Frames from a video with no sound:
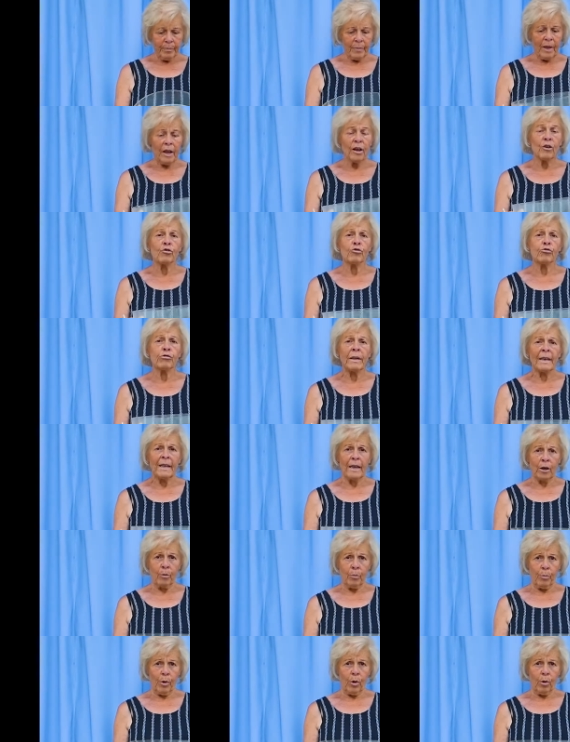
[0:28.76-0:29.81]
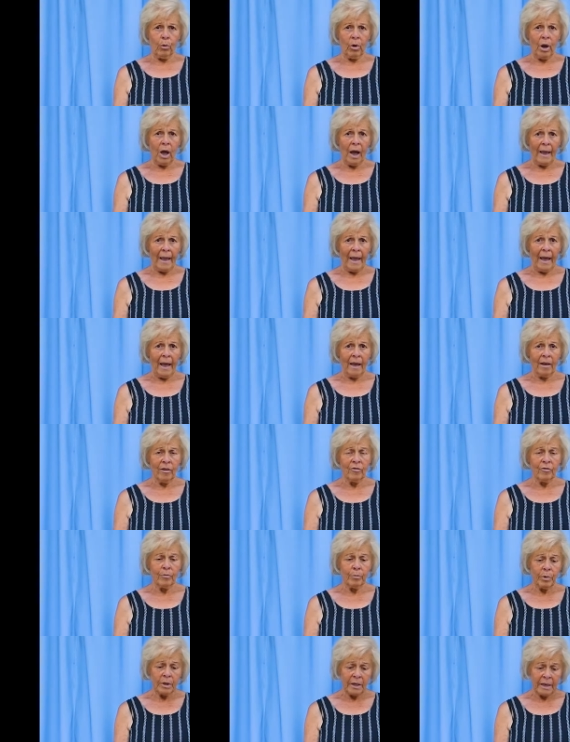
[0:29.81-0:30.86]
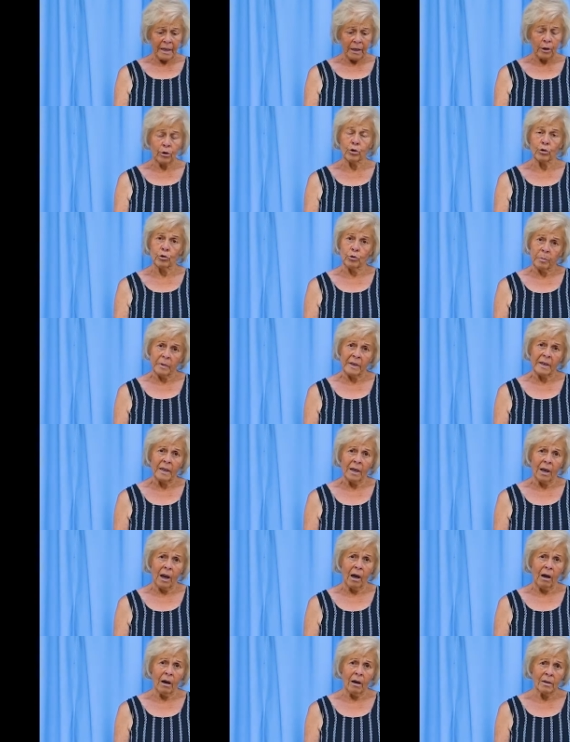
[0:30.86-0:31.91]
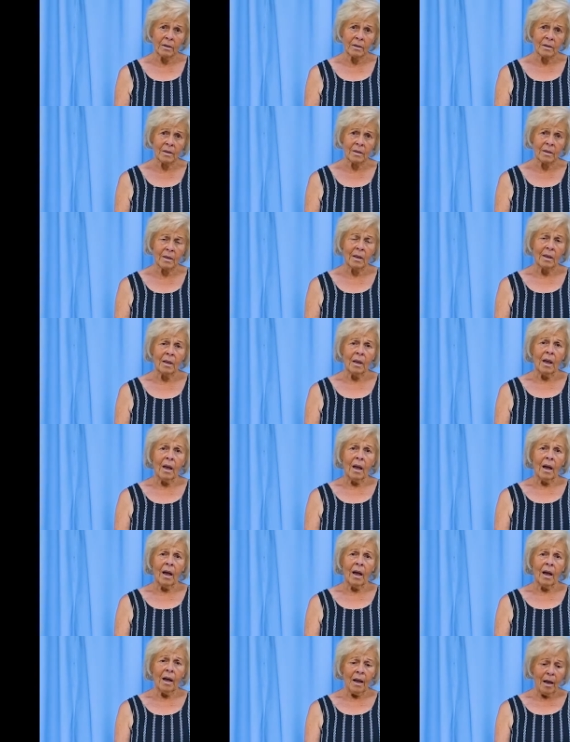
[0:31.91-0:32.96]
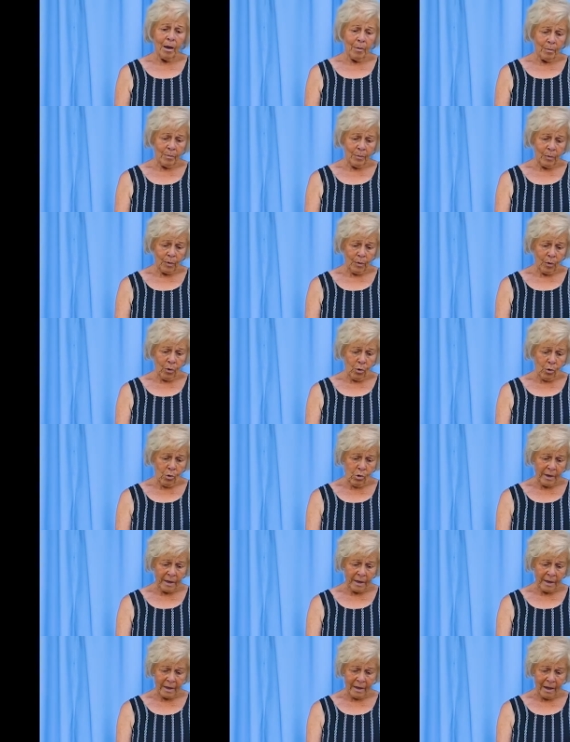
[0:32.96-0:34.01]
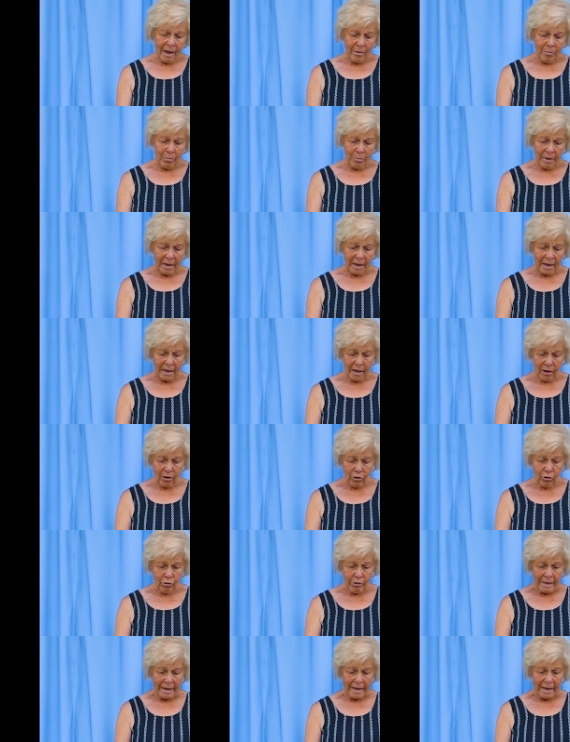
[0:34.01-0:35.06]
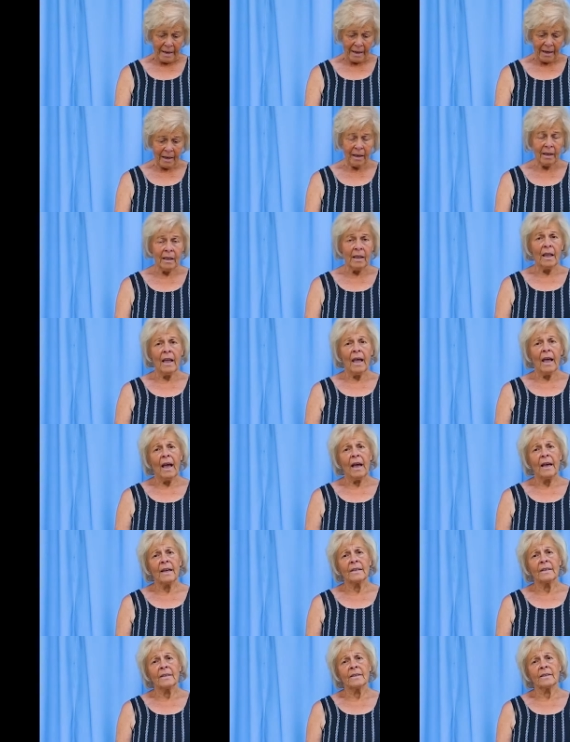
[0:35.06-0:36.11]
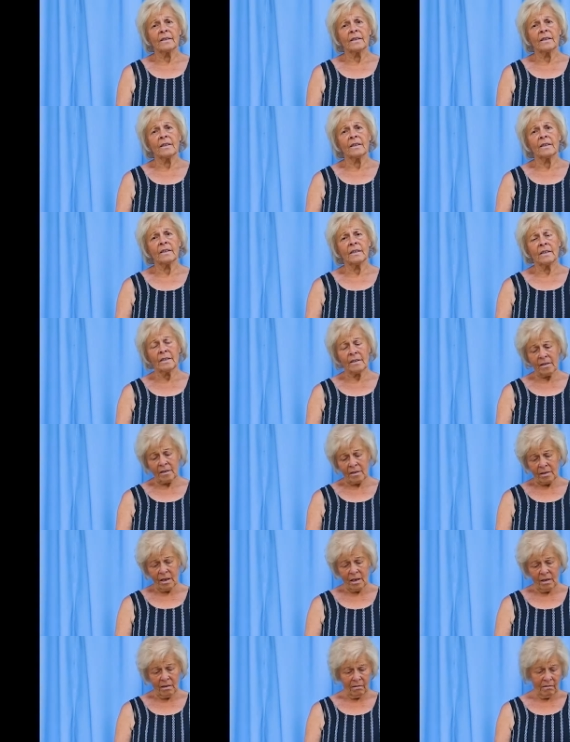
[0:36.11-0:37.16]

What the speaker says: acrylic bowl but it could be glass or it can be acrylic, and it's,